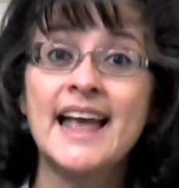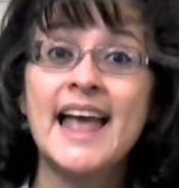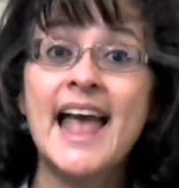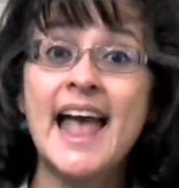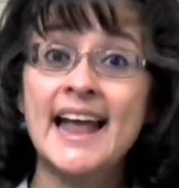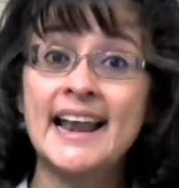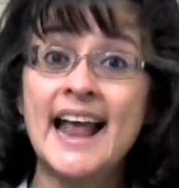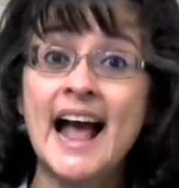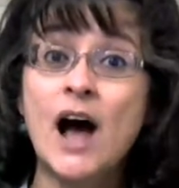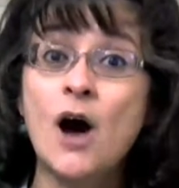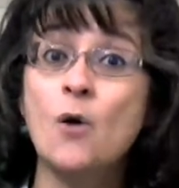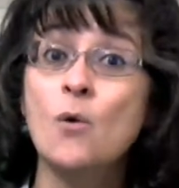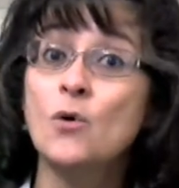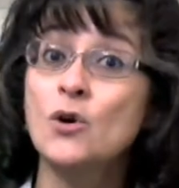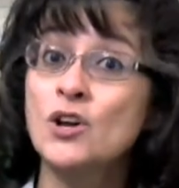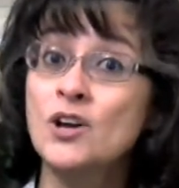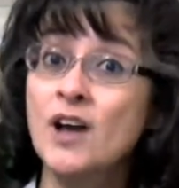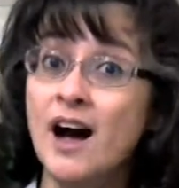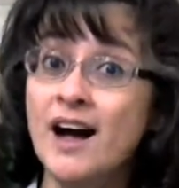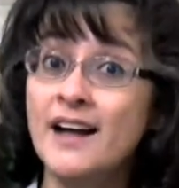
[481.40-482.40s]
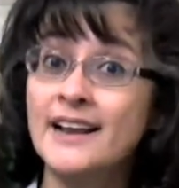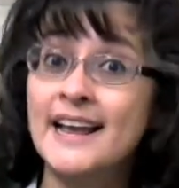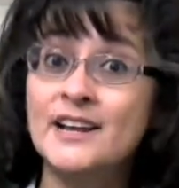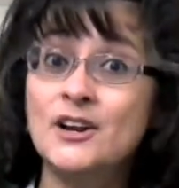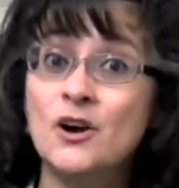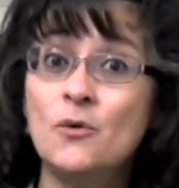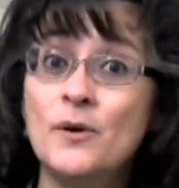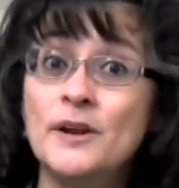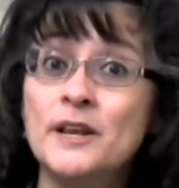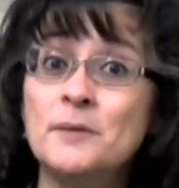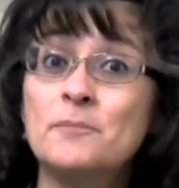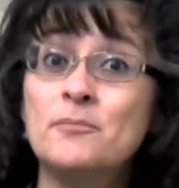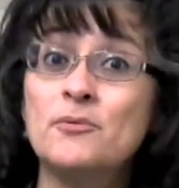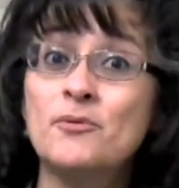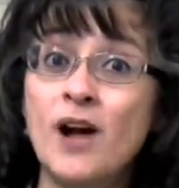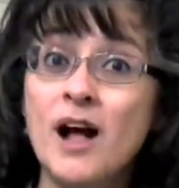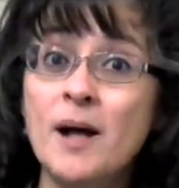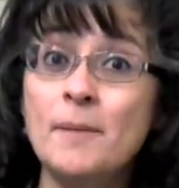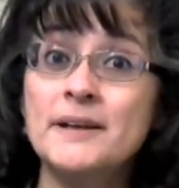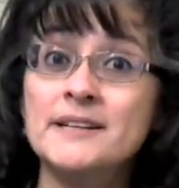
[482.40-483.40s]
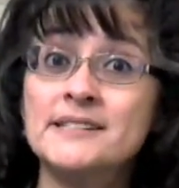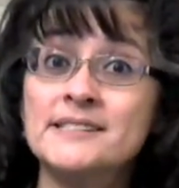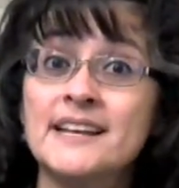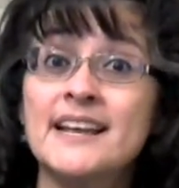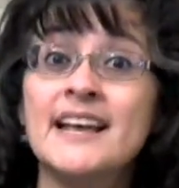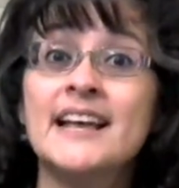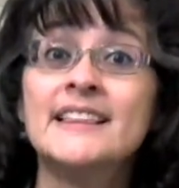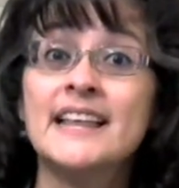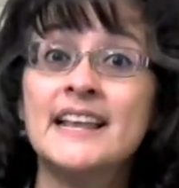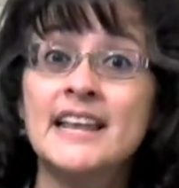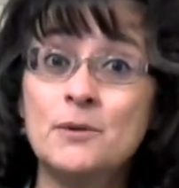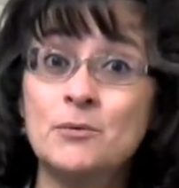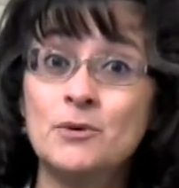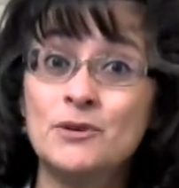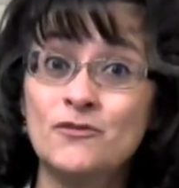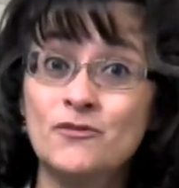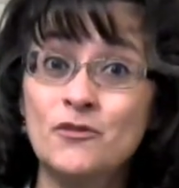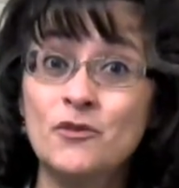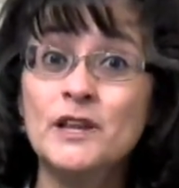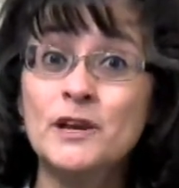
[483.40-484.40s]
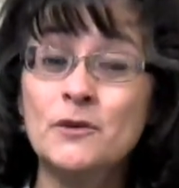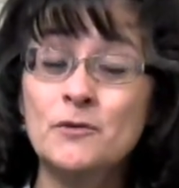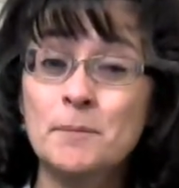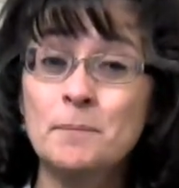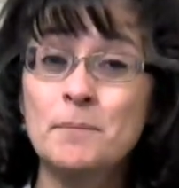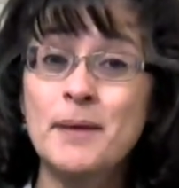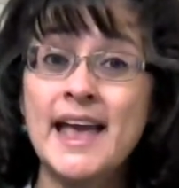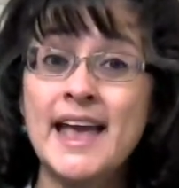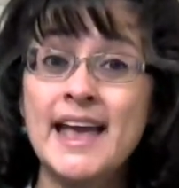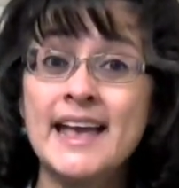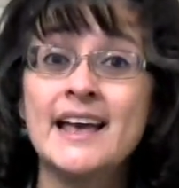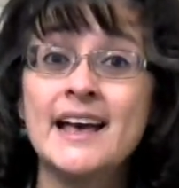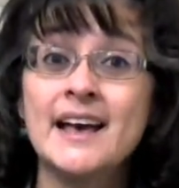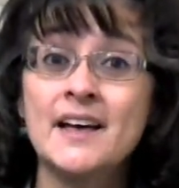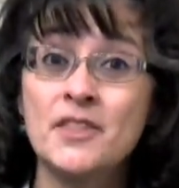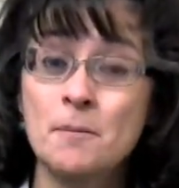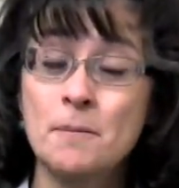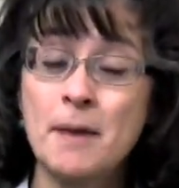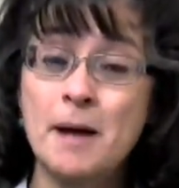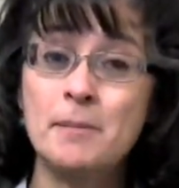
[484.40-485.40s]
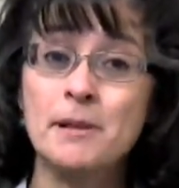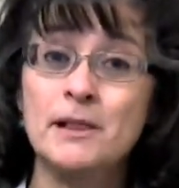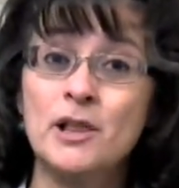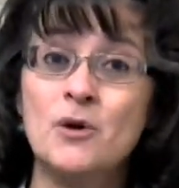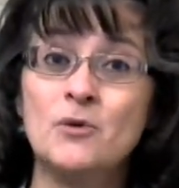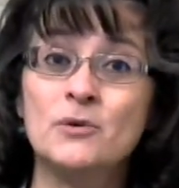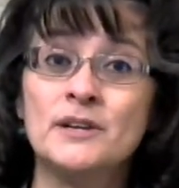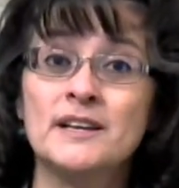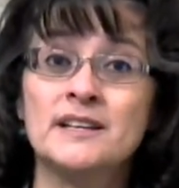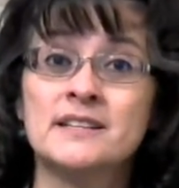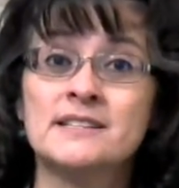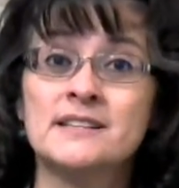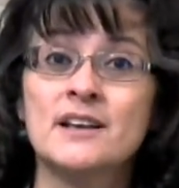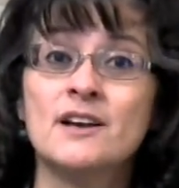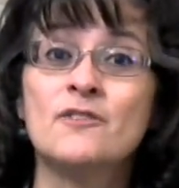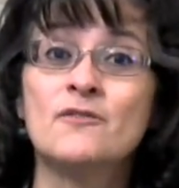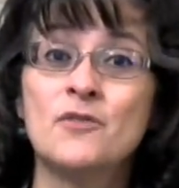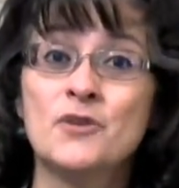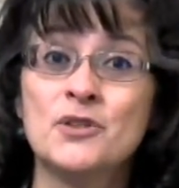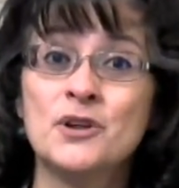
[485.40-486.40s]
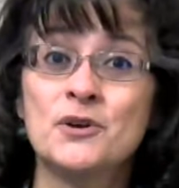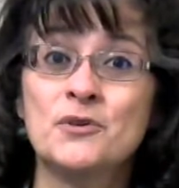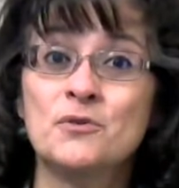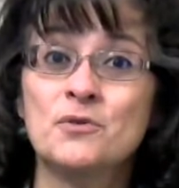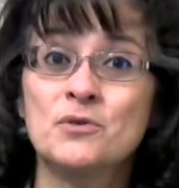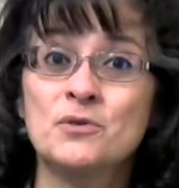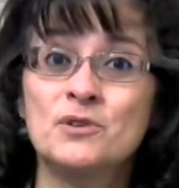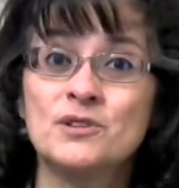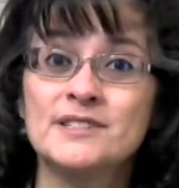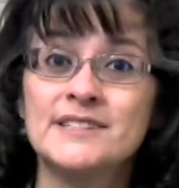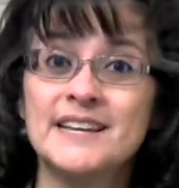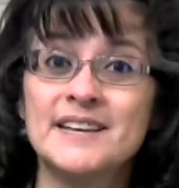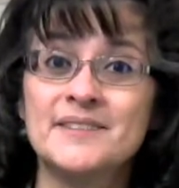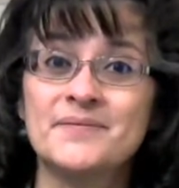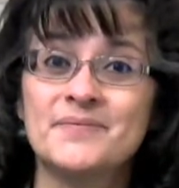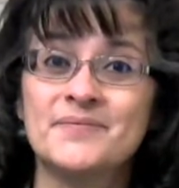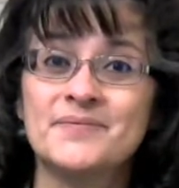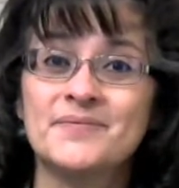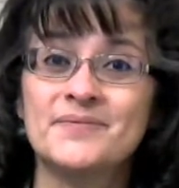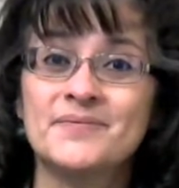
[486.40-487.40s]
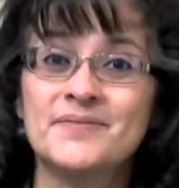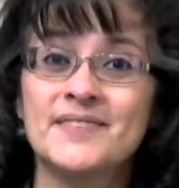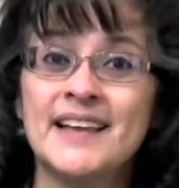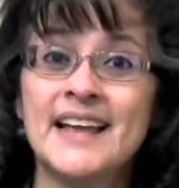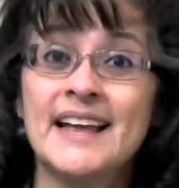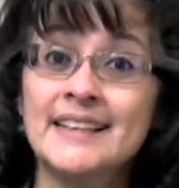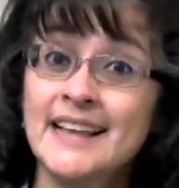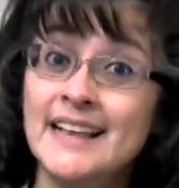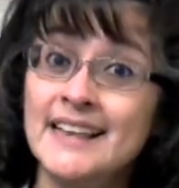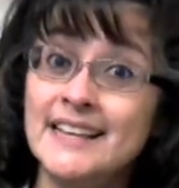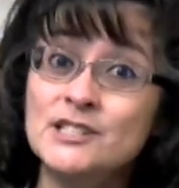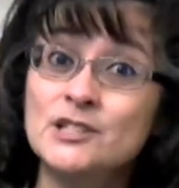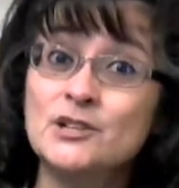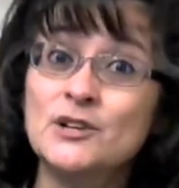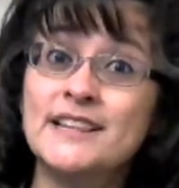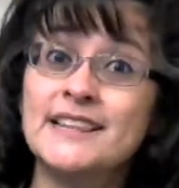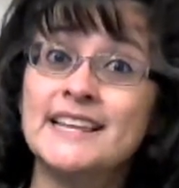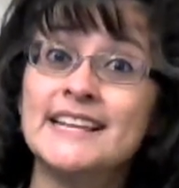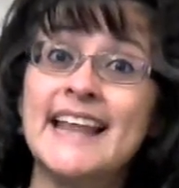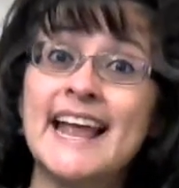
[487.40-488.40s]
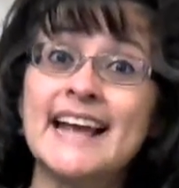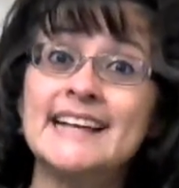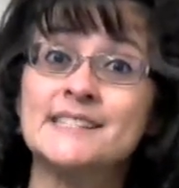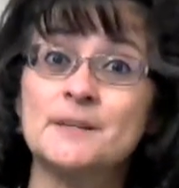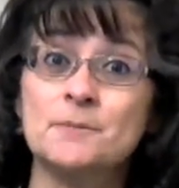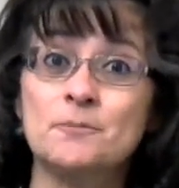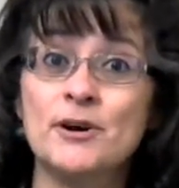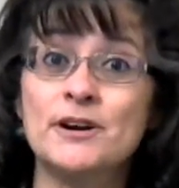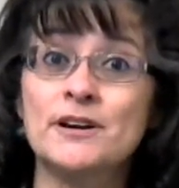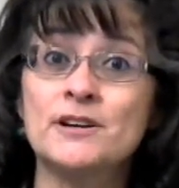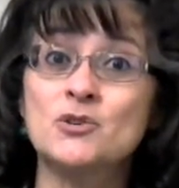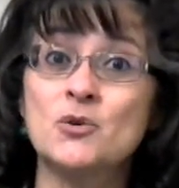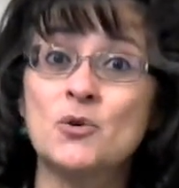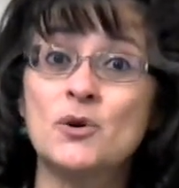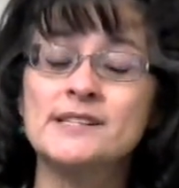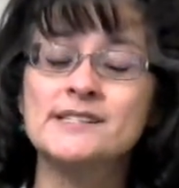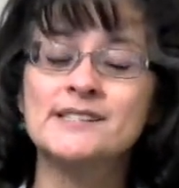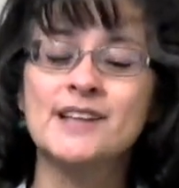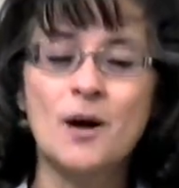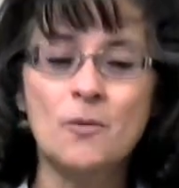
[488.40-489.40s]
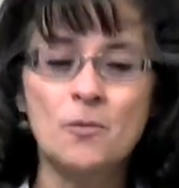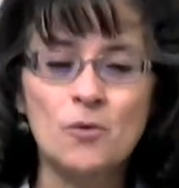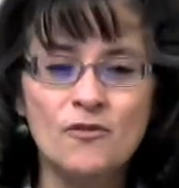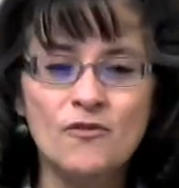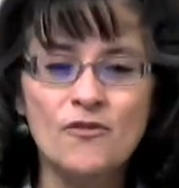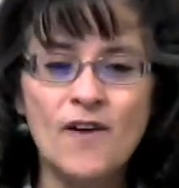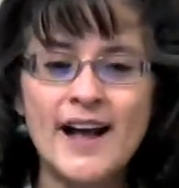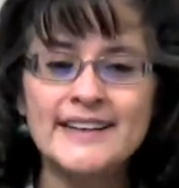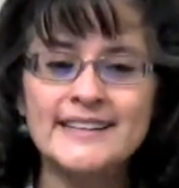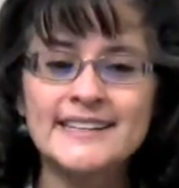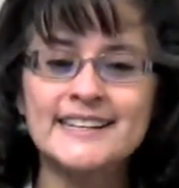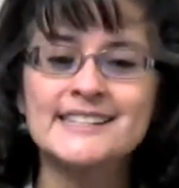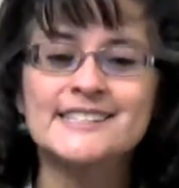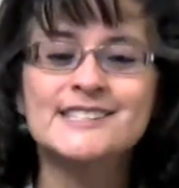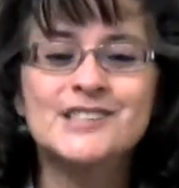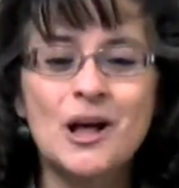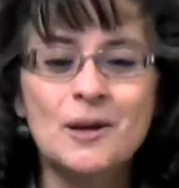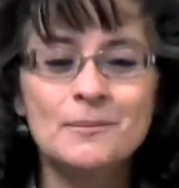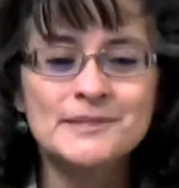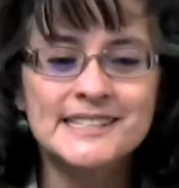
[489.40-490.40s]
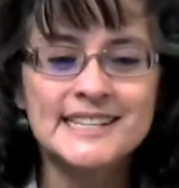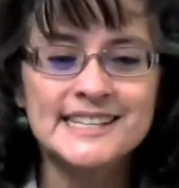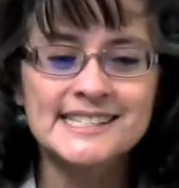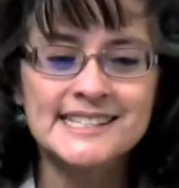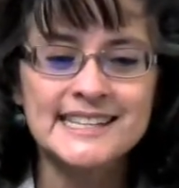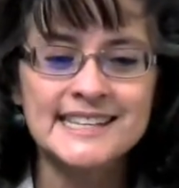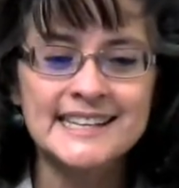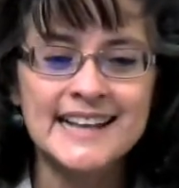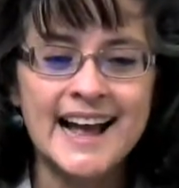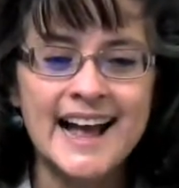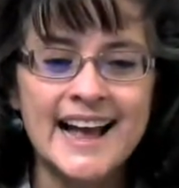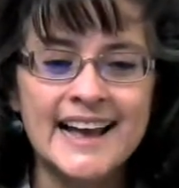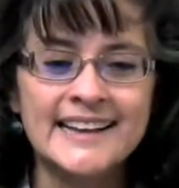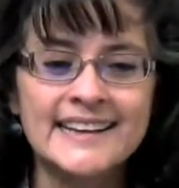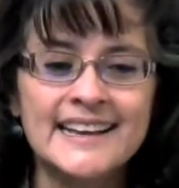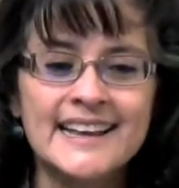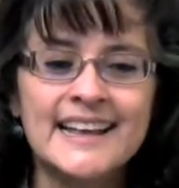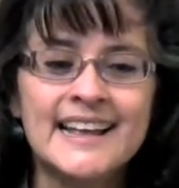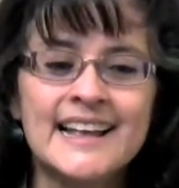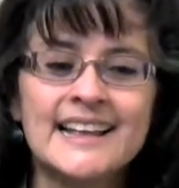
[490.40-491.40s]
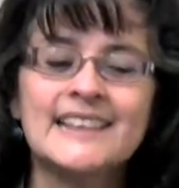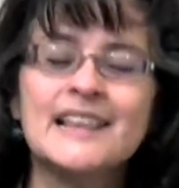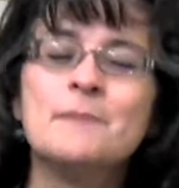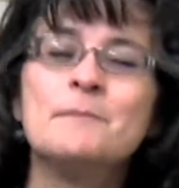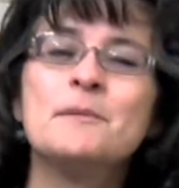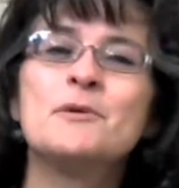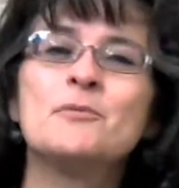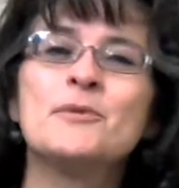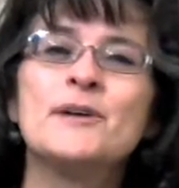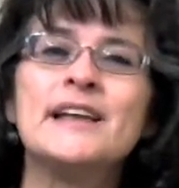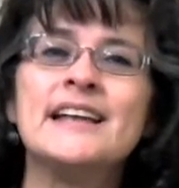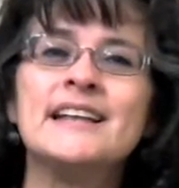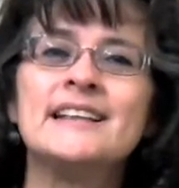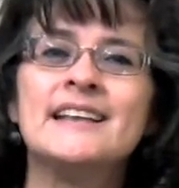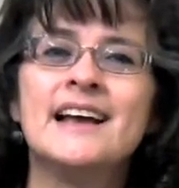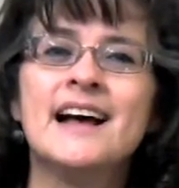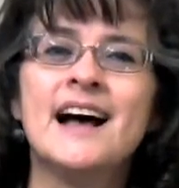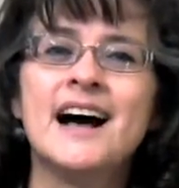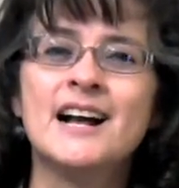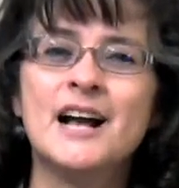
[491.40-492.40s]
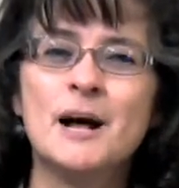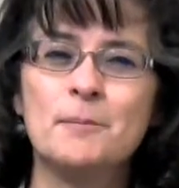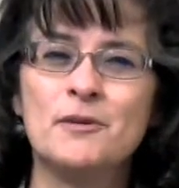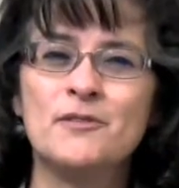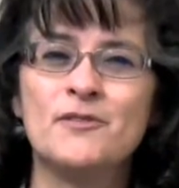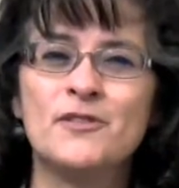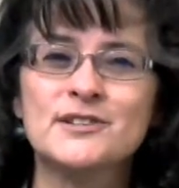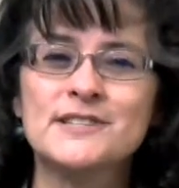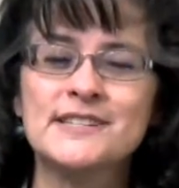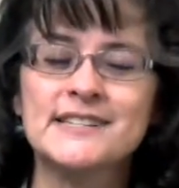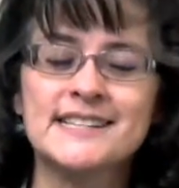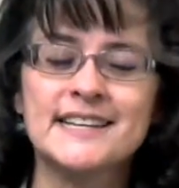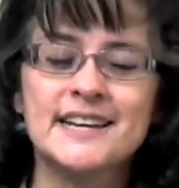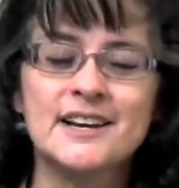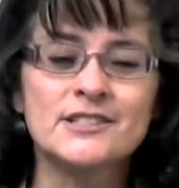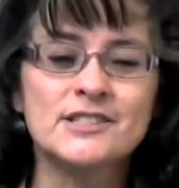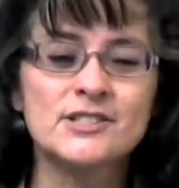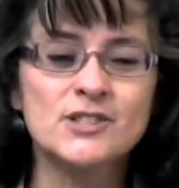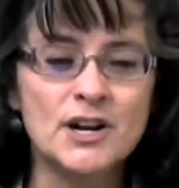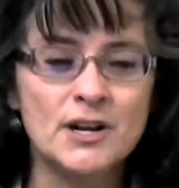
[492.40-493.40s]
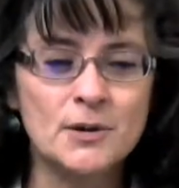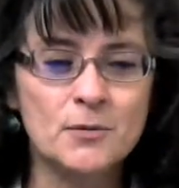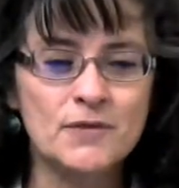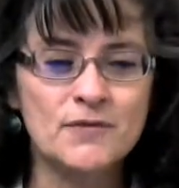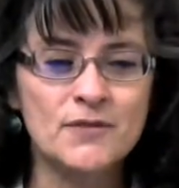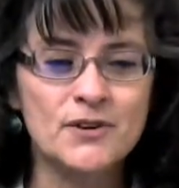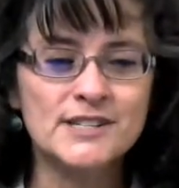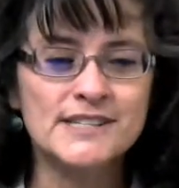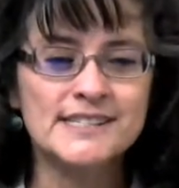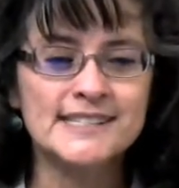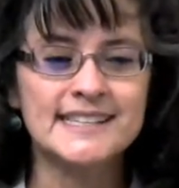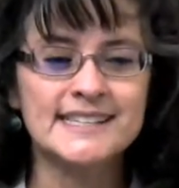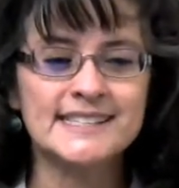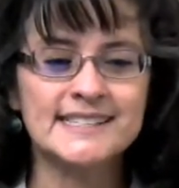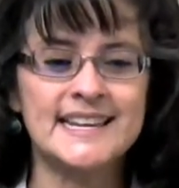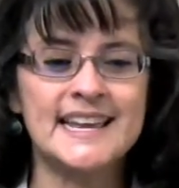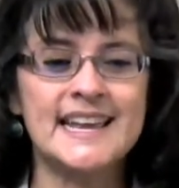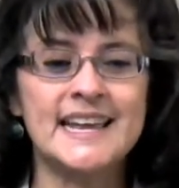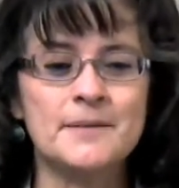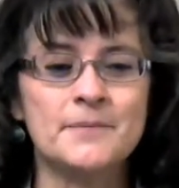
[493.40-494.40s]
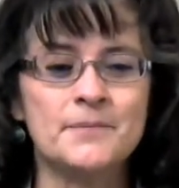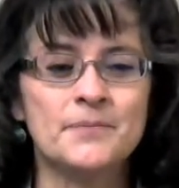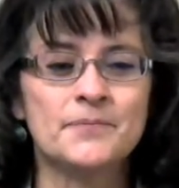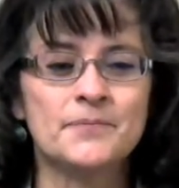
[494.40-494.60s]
and how God had already promised that he would fully repay the Babylonians for their cruelty. Now let's look at the next imprecatory psalm. We'll find it in Psalm 69. Let me read a couple verses here, starting with verse 16.